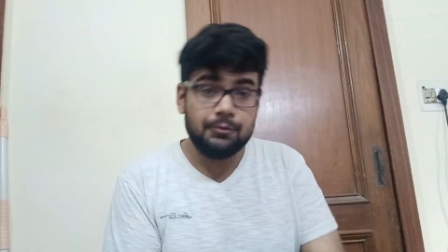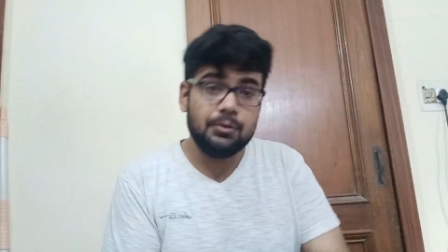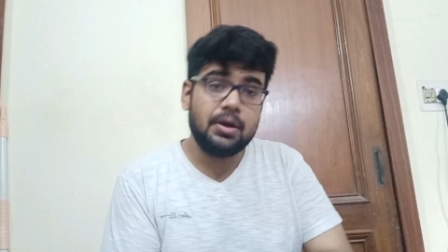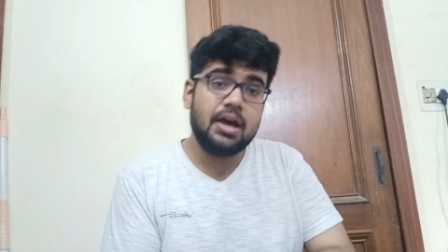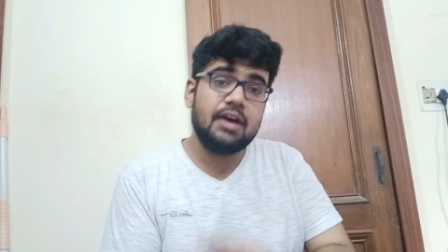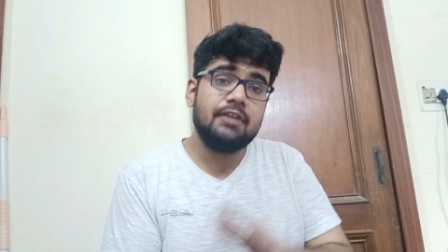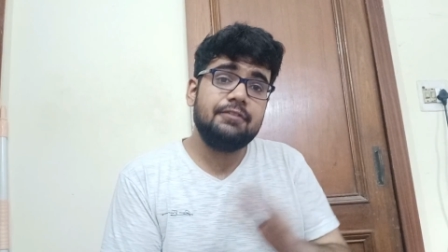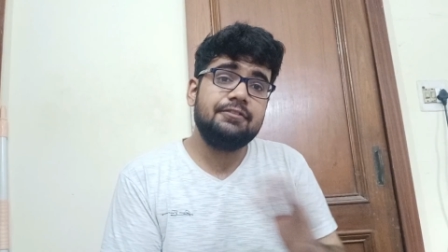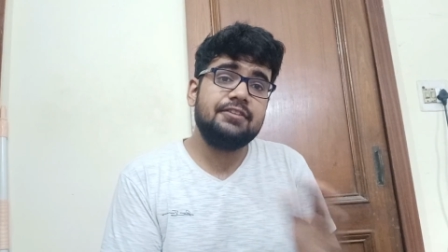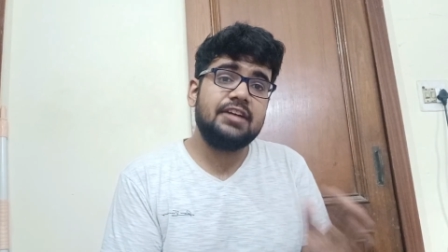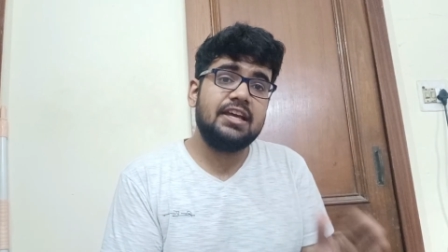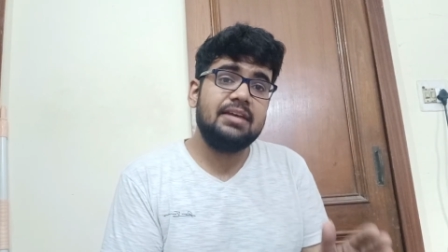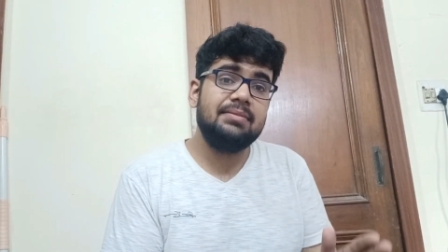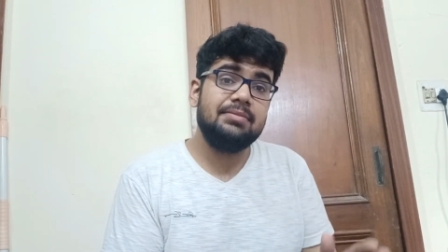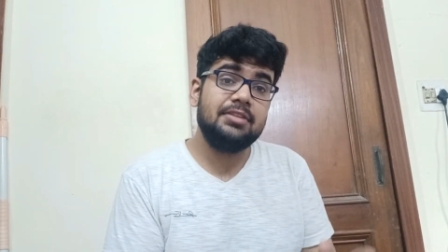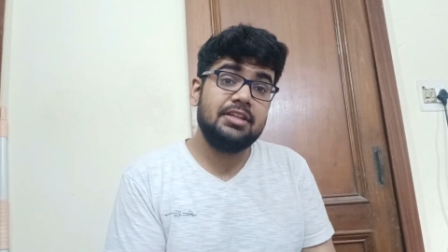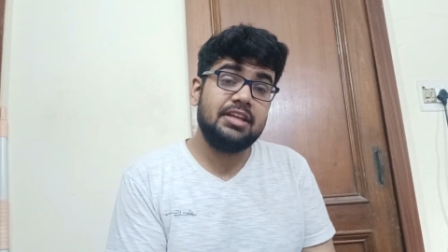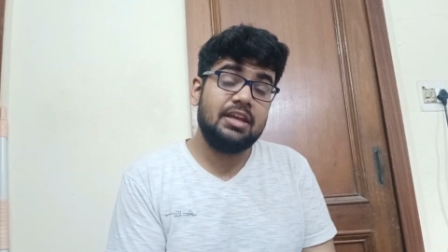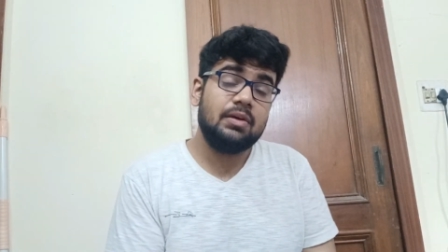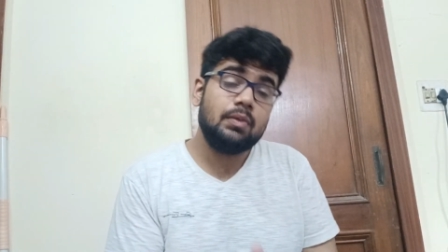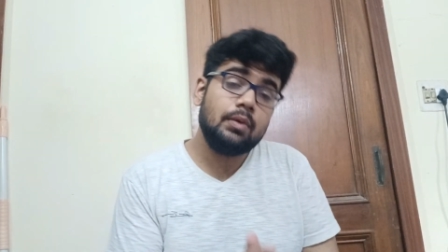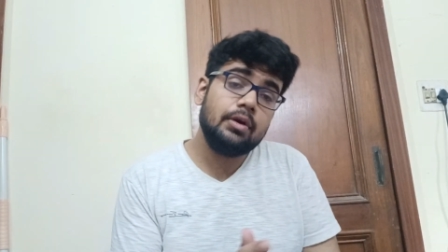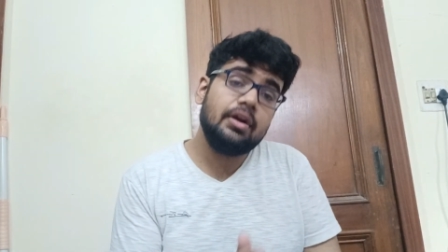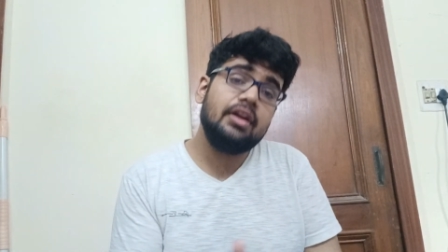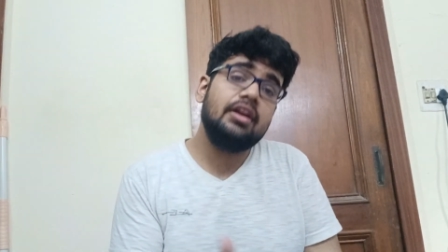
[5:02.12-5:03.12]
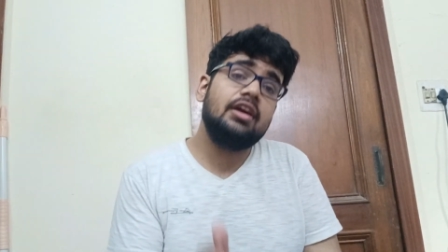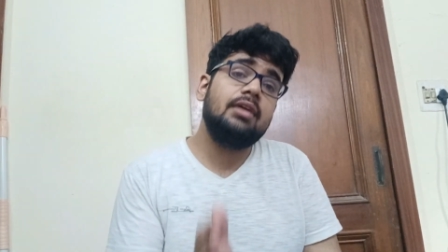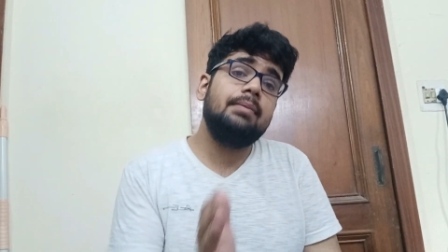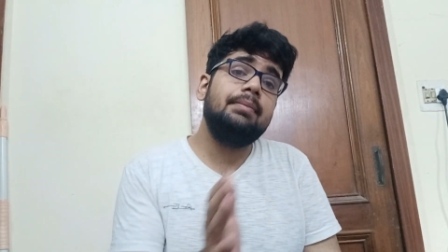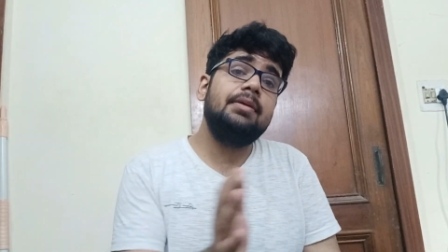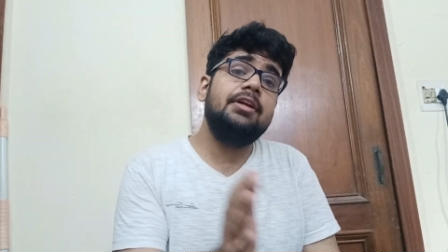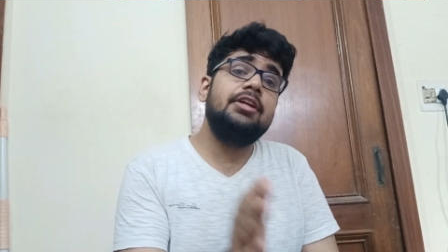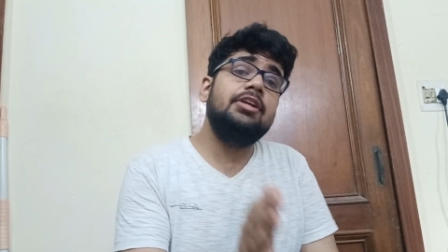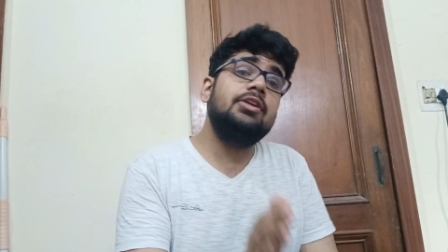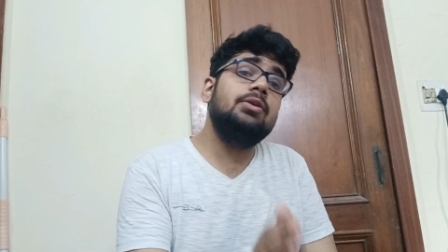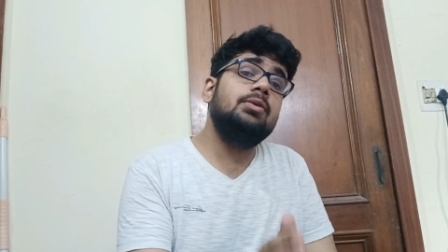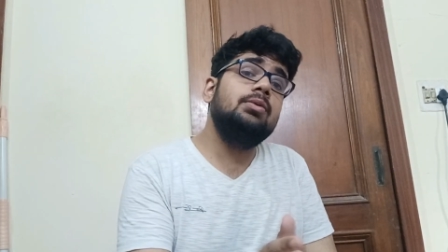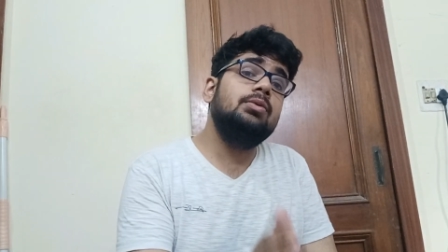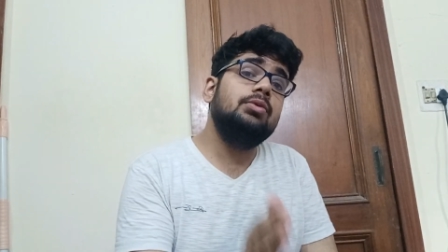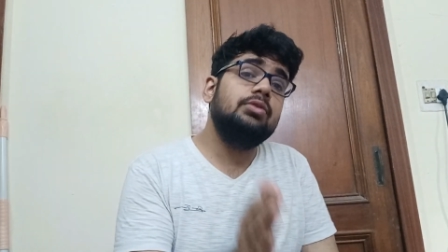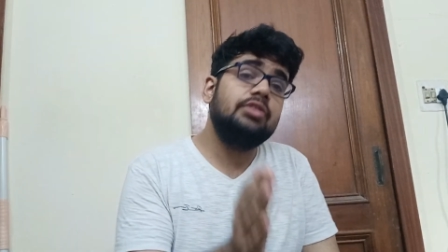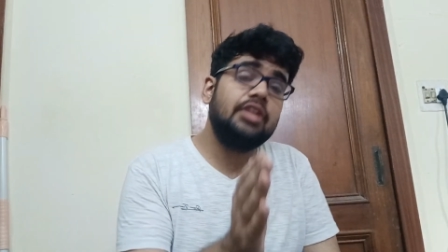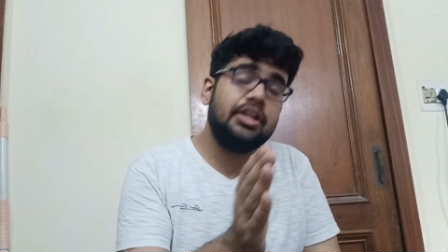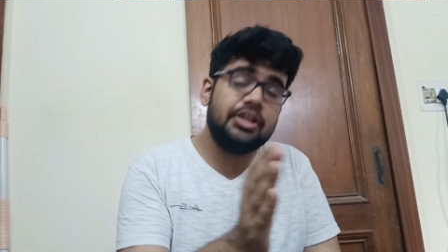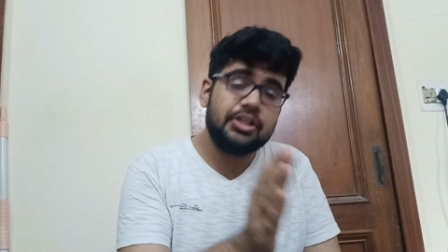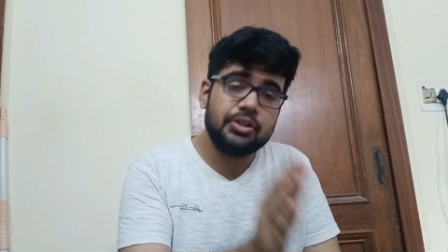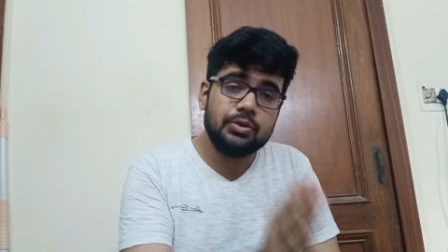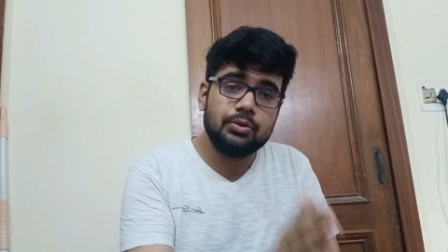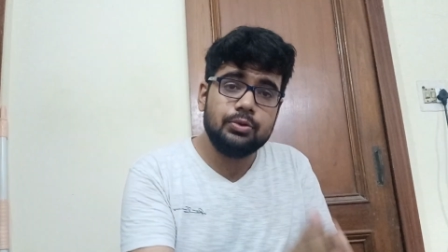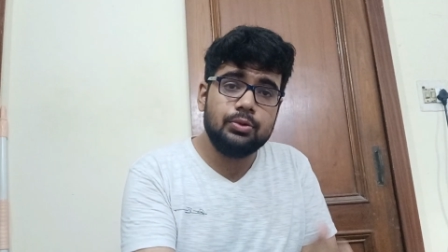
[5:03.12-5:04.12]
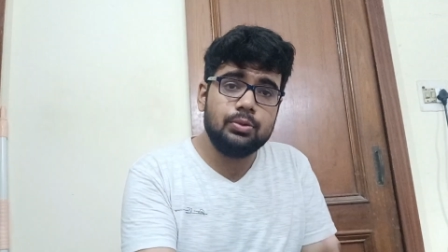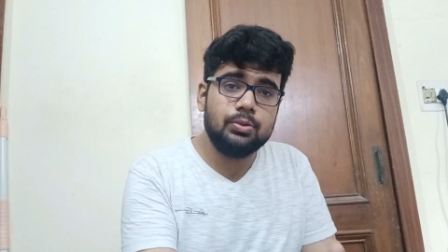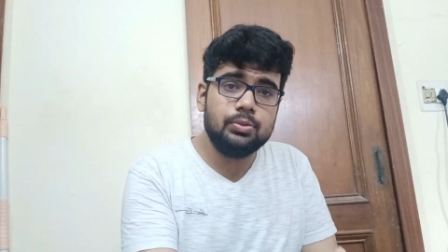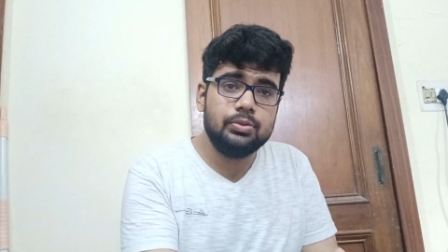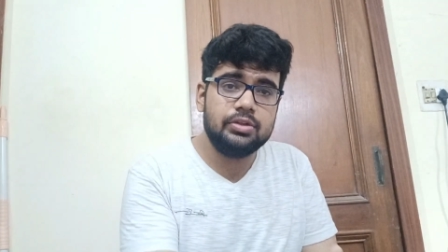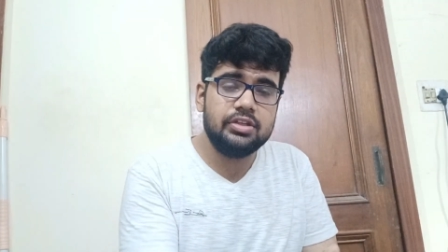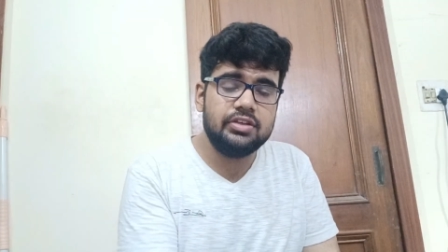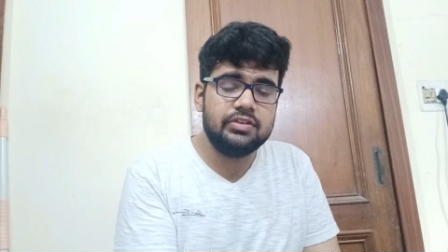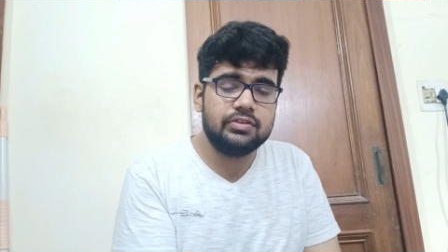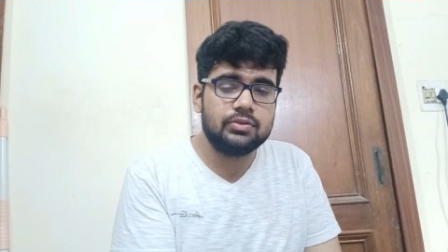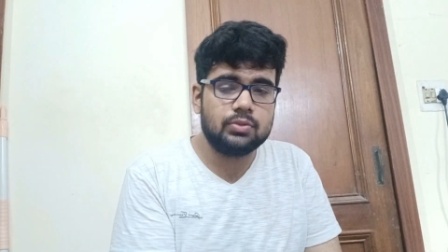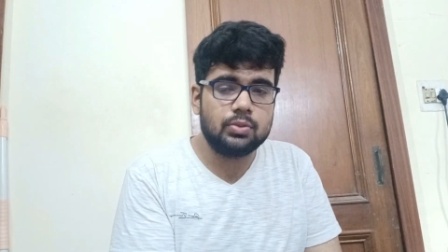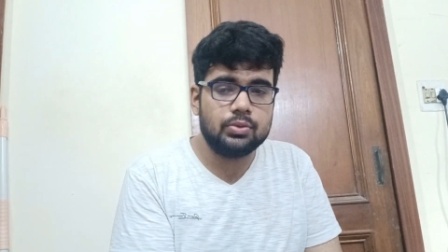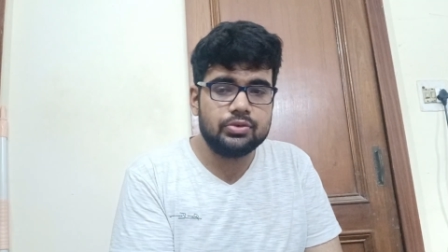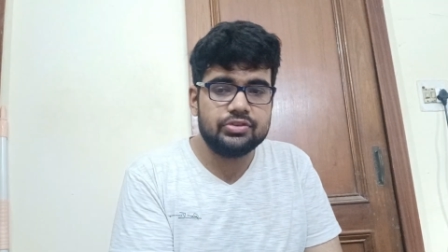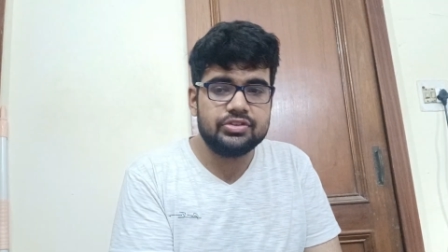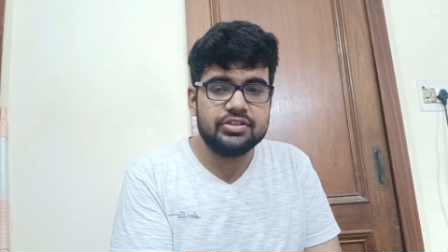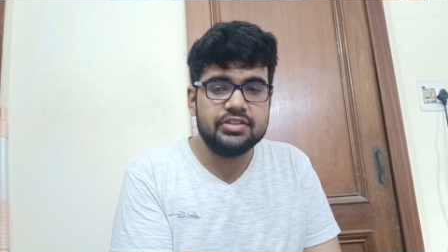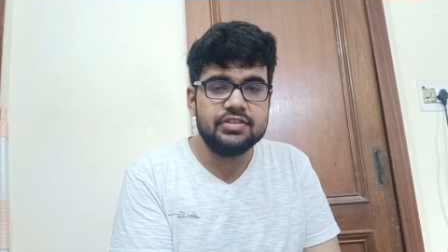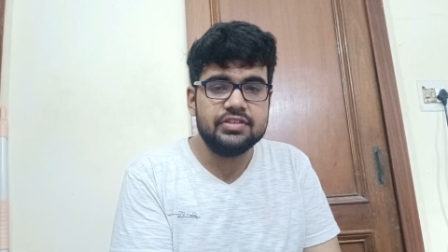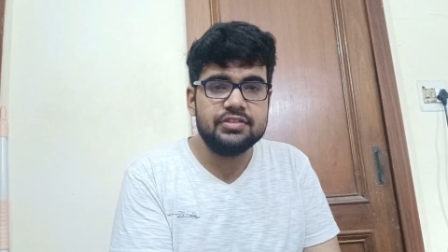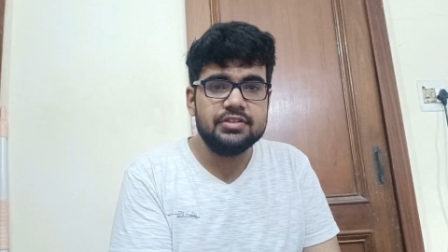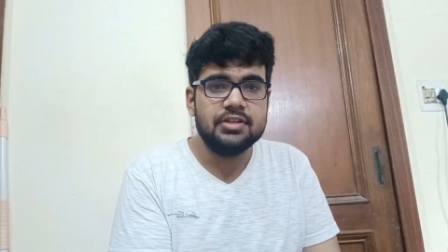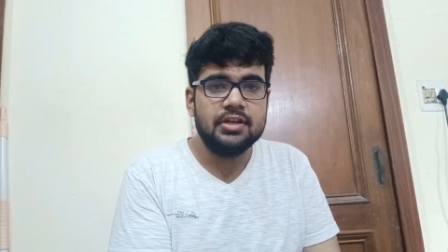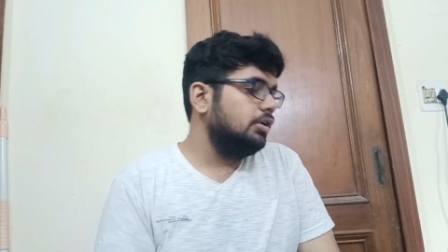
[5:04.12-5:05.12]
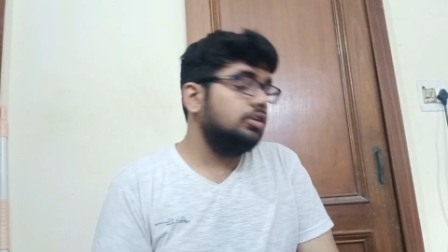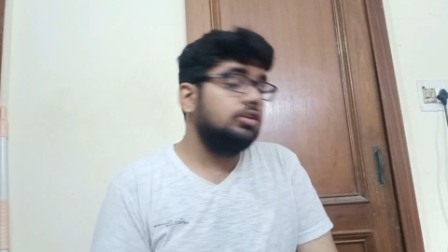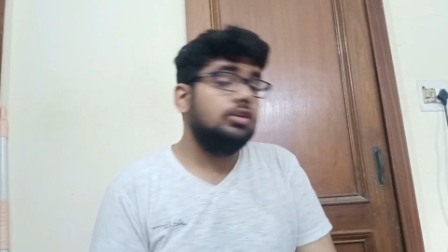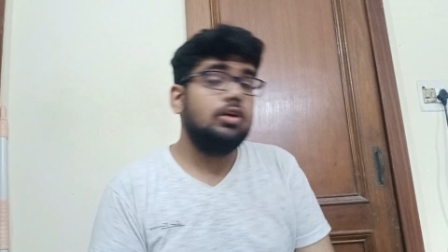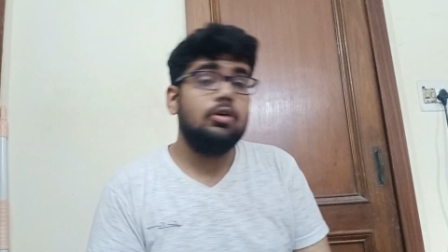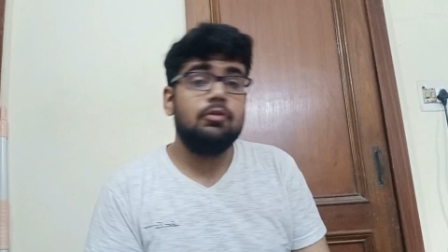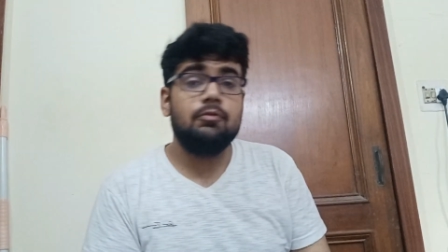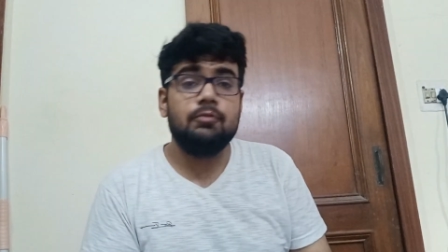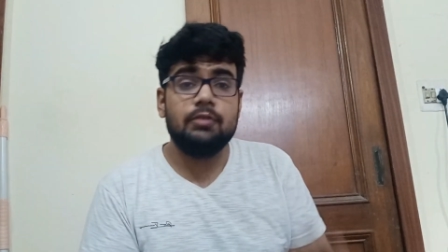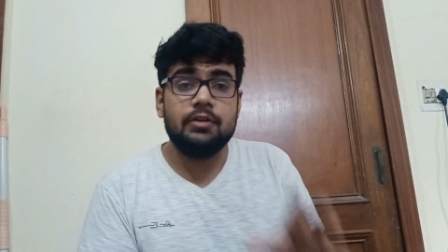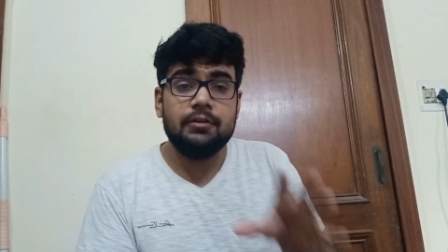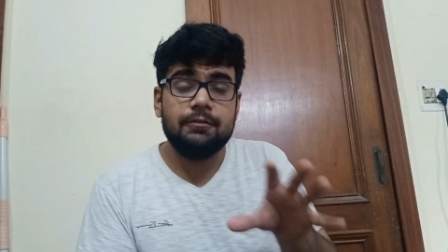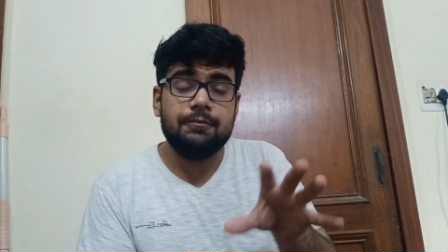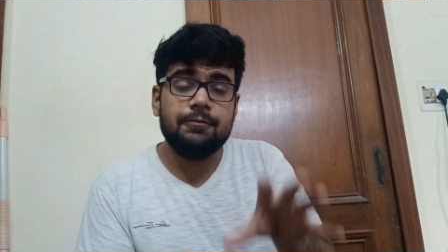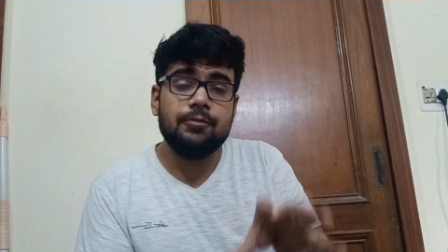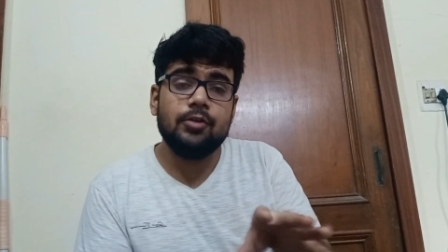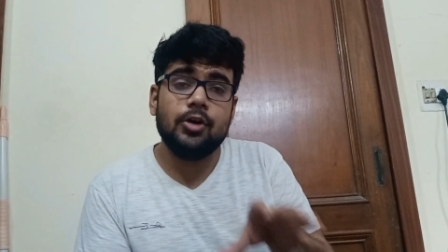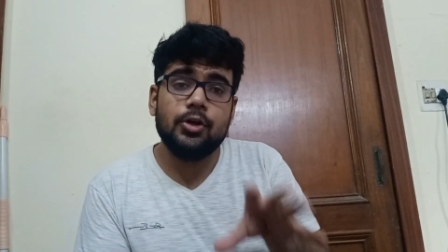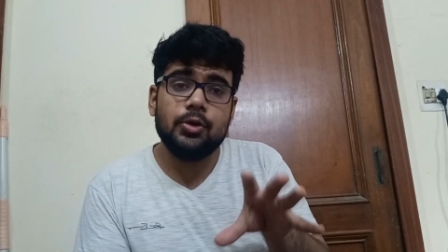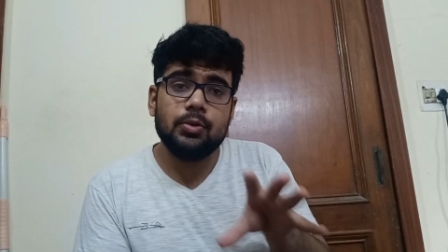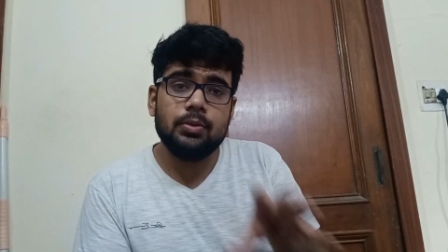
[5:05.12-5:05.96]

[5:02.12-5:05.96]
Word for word: you have time then I would recommend you that you do these courses. Now if you are